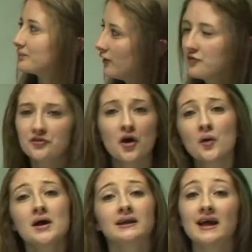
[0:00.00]
So
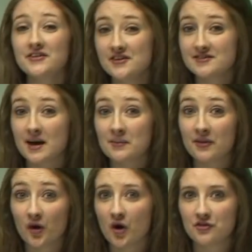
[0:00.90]
let's examine
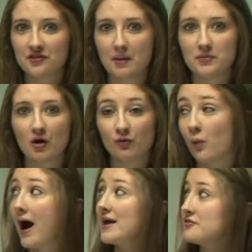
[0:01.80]
the concept of
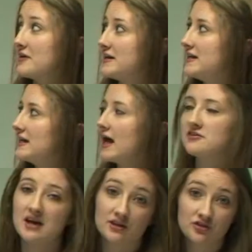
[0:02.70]
wide reading and
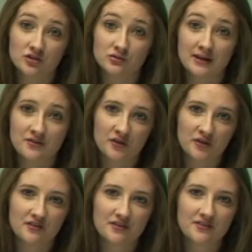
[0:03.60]
textual
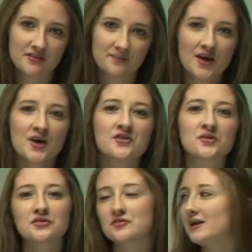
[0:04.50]
resources.
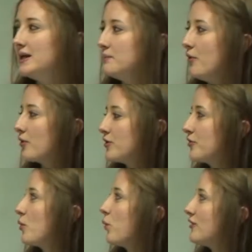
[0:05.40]
So it's really important
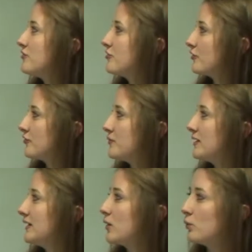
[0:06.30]
that once you're
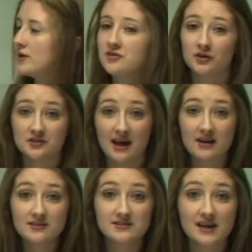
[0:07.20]
familiar with your
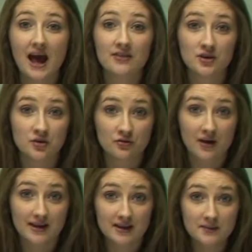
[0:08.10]
text and that you've
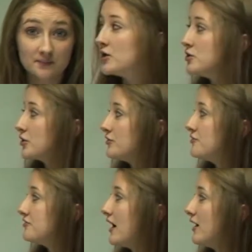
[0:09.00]
read it, you can
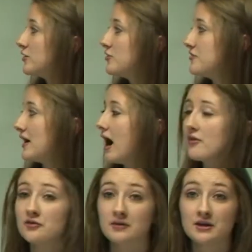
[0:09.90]
start using
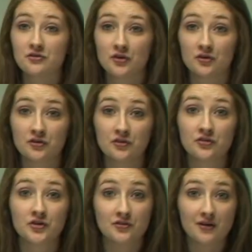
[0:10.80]
other resources
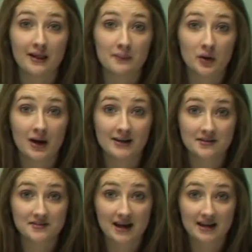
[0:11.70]
to develop your
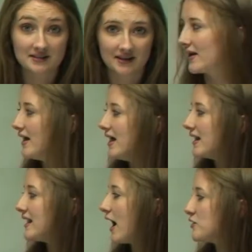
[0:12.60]
understanding.
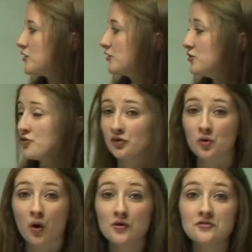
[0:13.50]
Now you can use
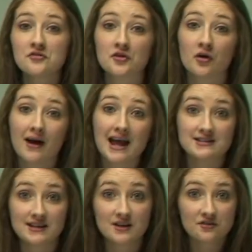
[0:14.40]
quotes or
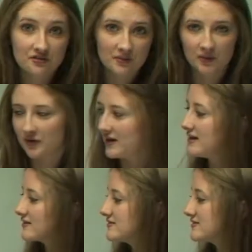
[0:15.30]
ideas from
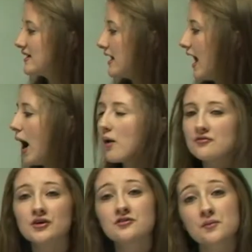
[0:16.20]
critics.
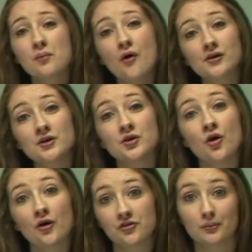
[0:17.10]
However, it's important
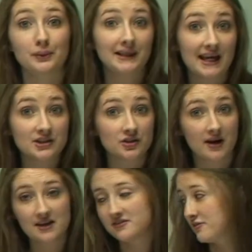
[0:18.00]
not to
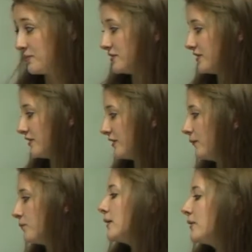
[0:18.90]
plagiarize this
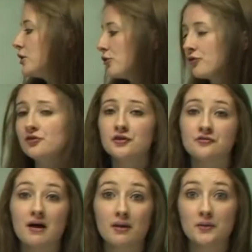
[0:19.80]
material, but use it to
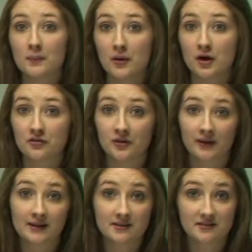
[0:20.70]
develop your
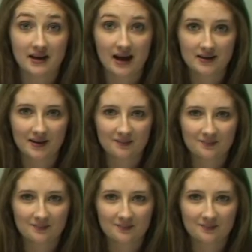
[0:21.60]
personal understanding.